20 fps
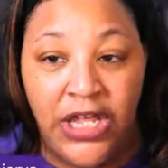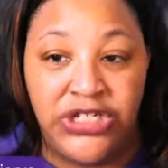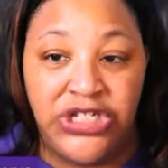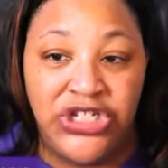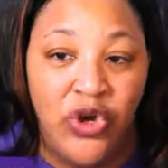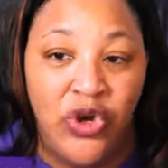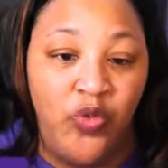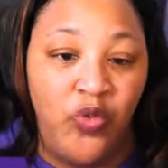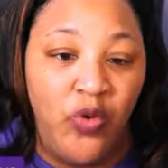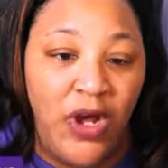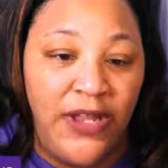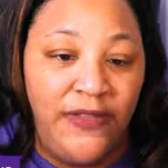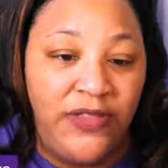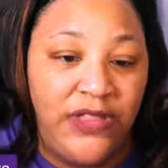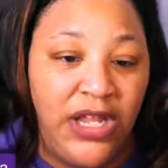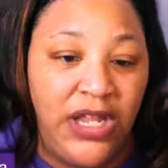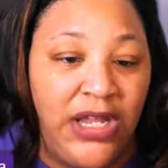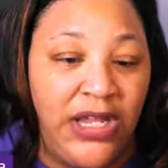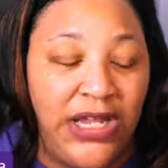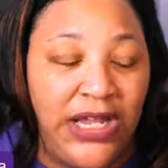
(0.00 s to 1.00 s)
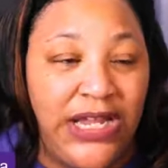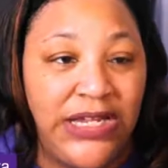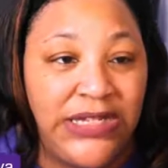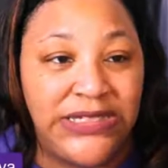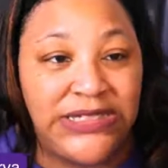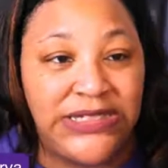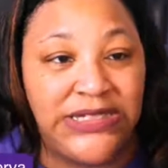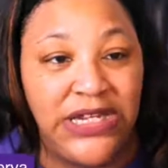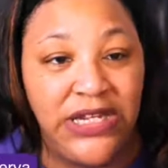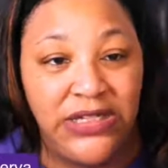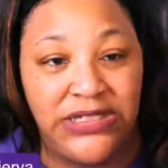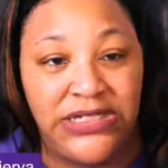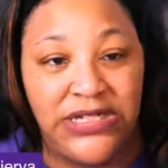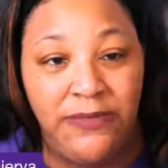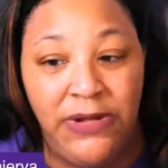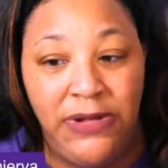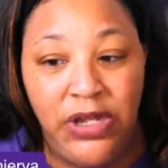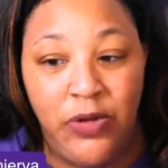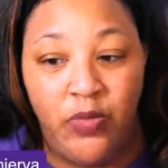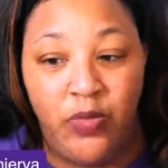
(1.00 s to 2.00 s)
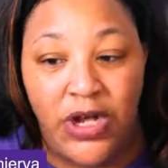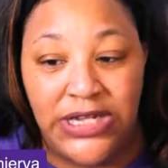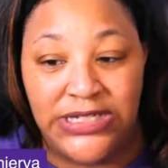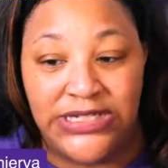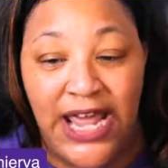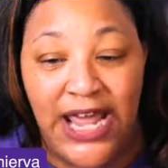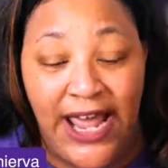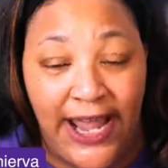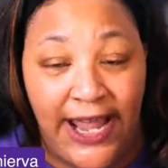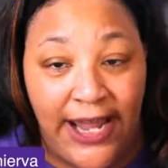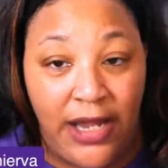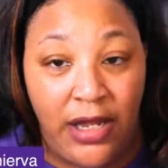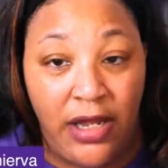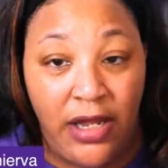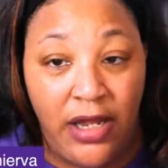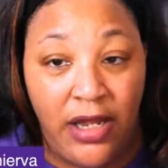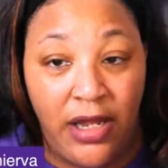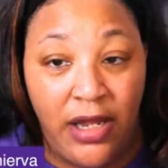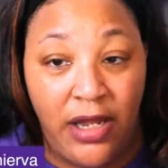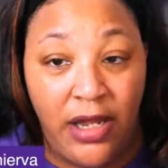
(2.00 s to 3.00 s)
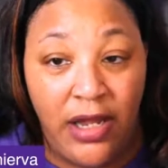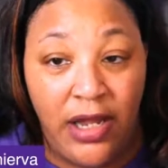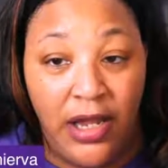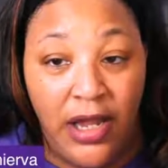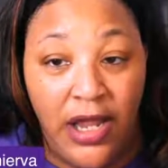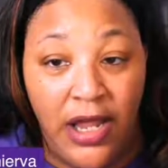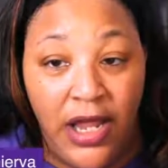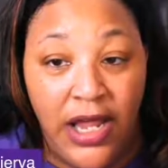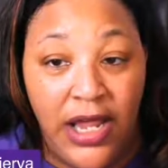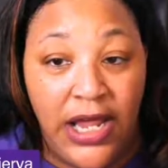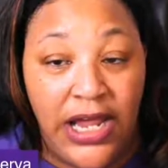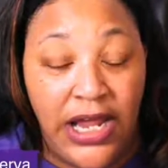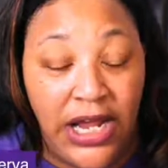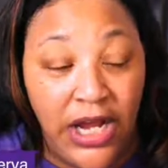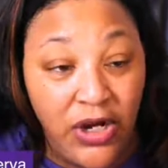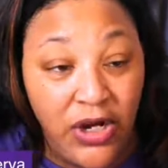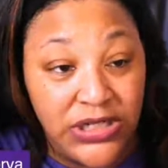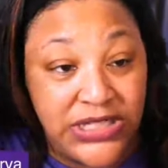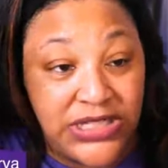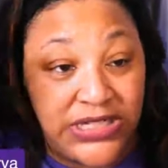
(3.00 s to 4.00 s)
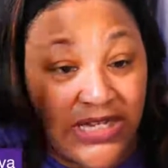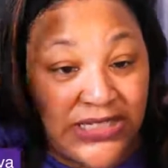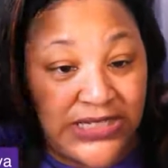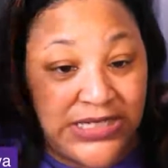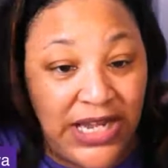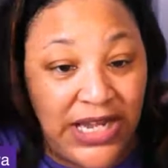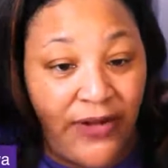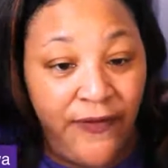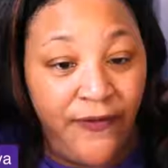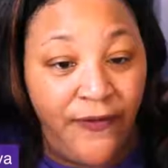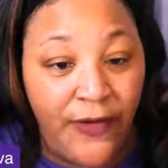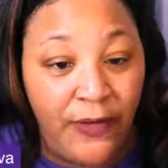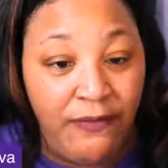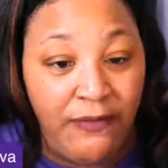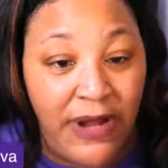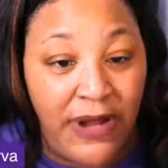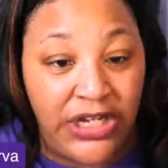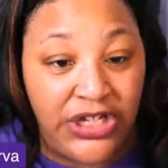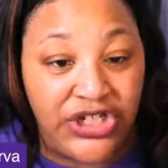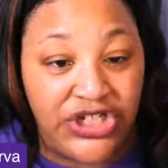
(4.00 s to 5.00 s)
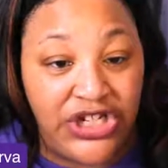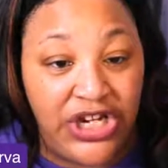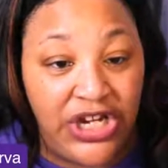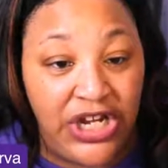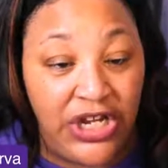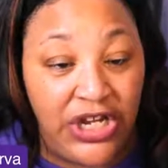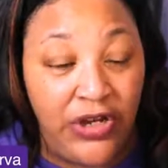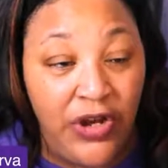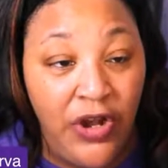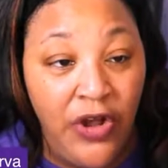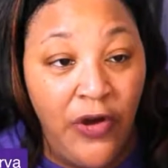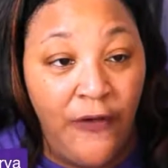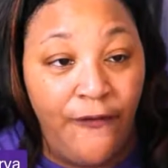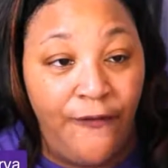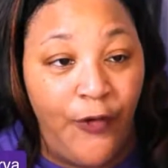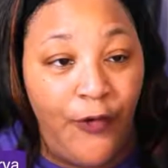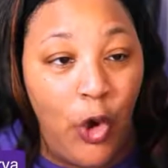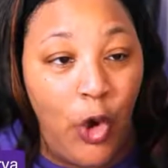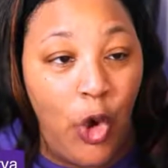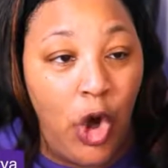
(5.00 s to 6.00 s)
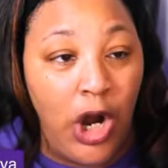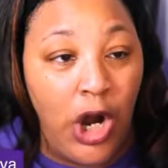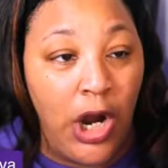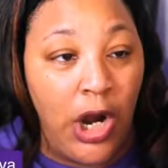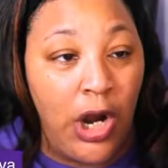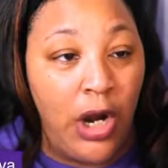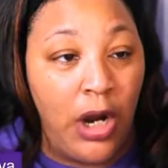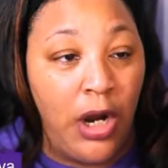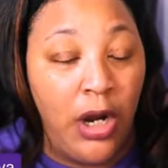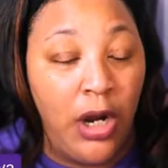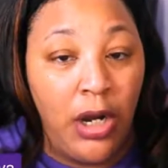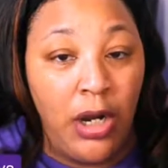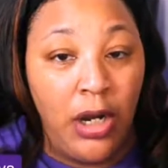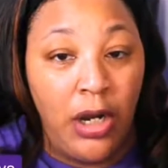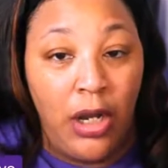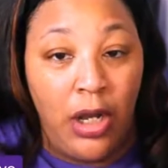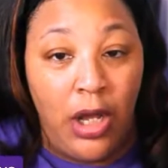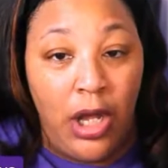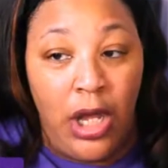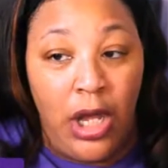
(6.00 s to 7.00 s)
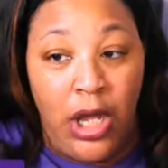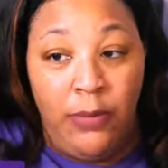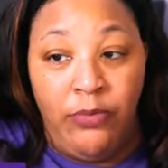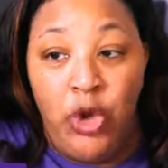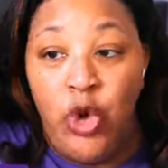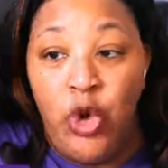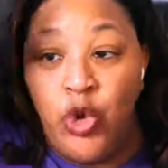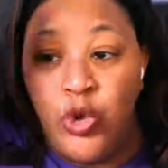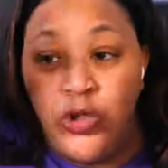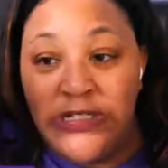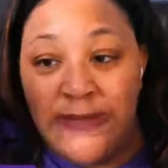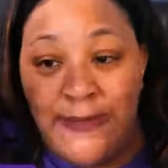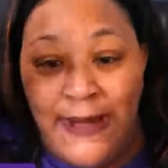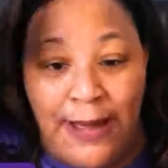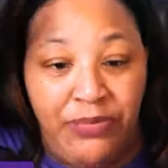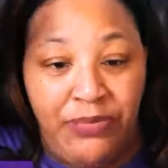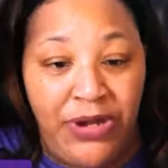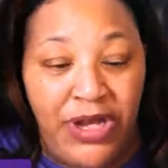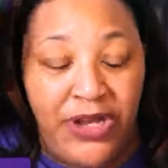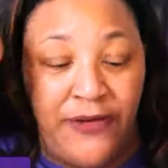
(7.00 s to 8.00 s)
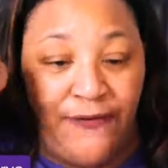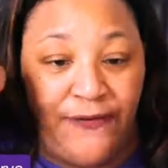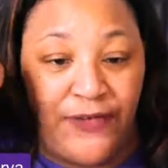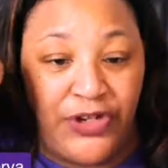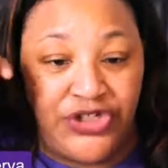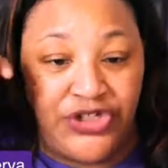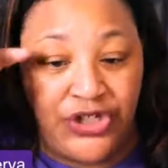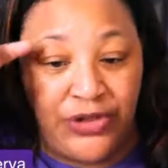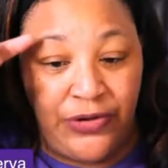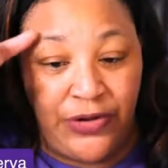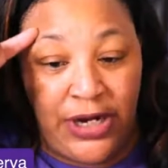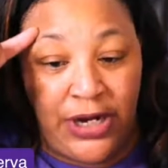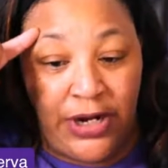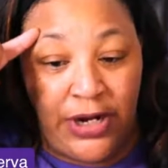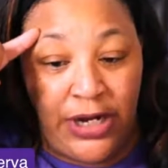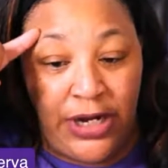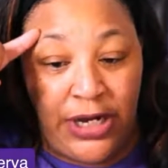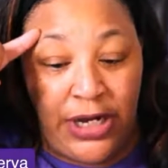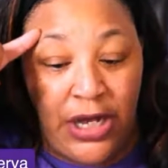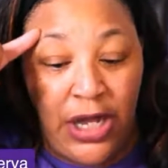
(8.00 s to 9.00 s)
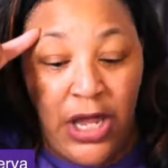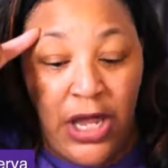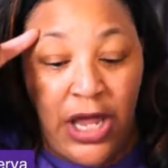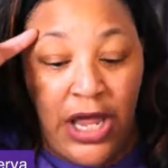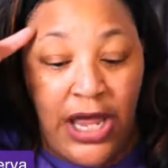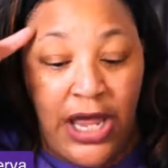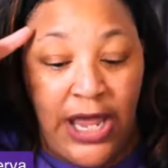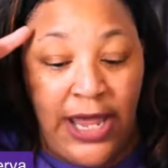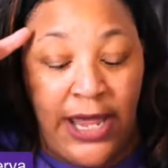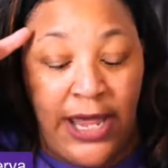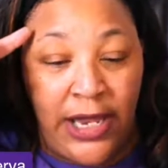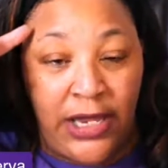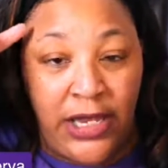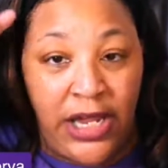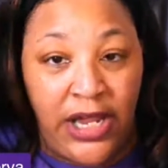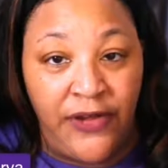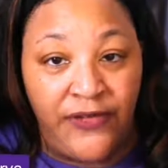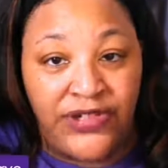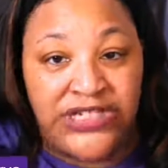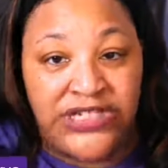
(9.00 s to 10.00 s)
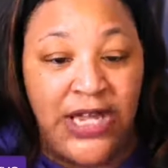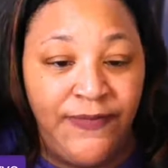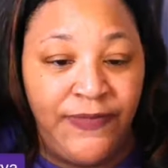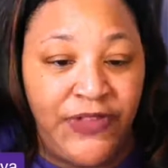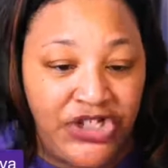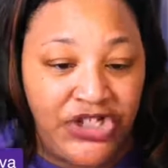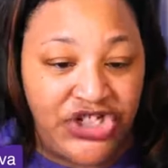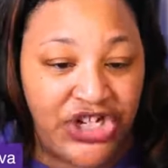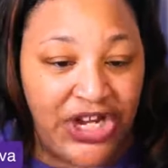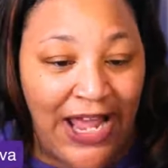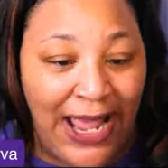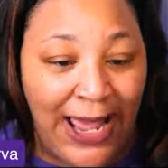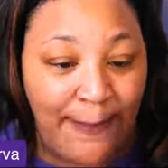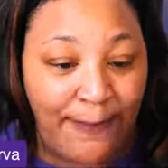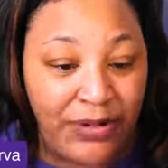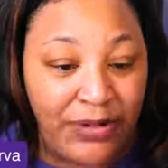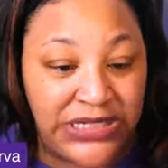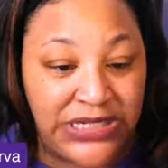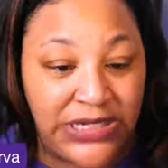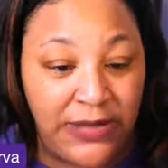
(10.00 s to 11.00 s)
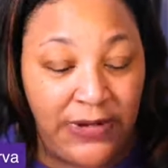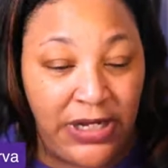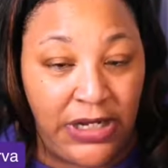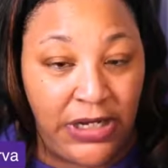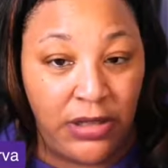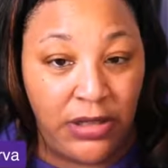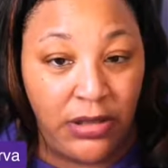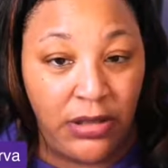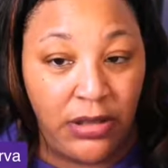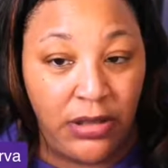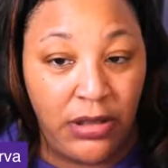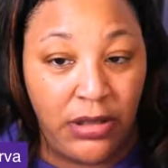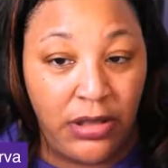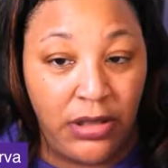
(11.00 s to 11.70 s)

And so one thing he sent to me was, hey, here's this information for who's my beneficiary and if something should happen to me.